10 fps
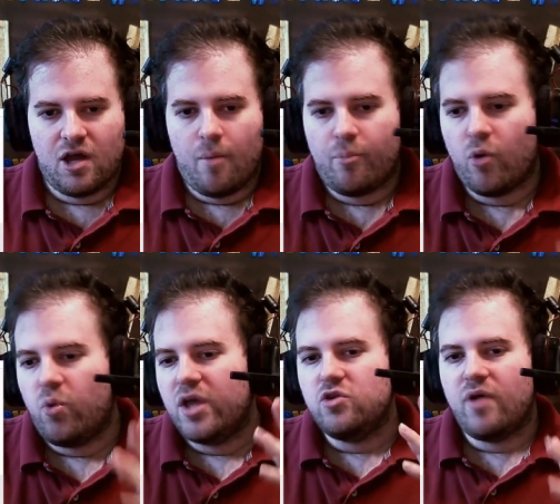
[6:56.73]
But
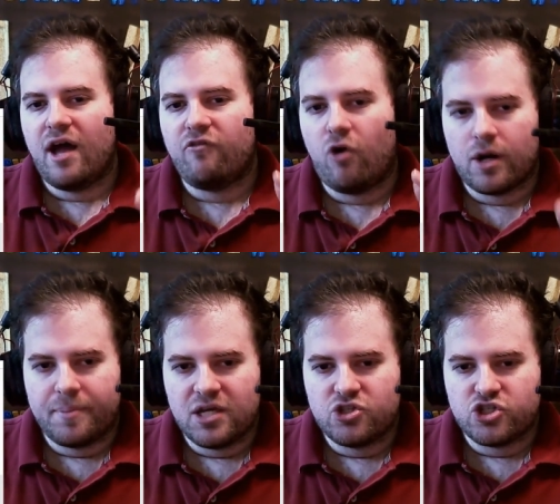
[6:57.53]
when you have R
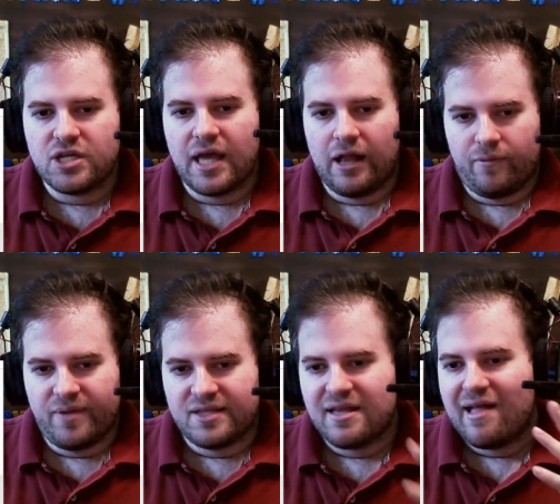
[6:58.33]
P G
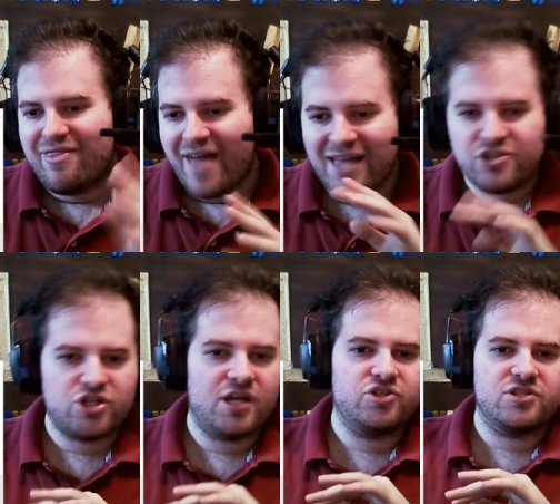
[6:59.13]
elements, that
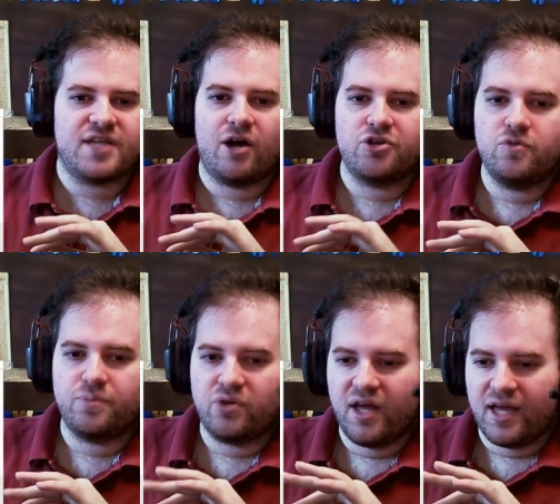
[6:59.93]
changes how you
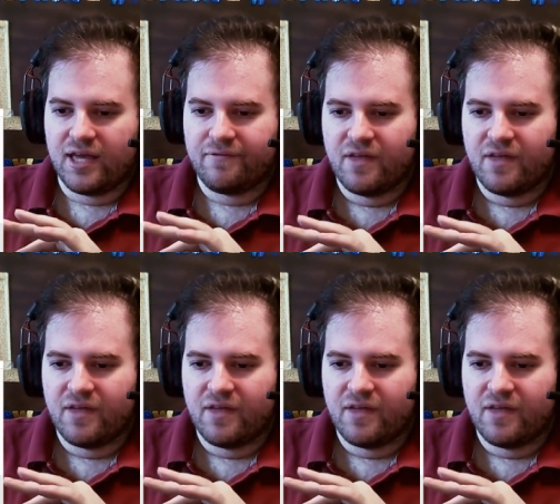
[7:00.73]
play.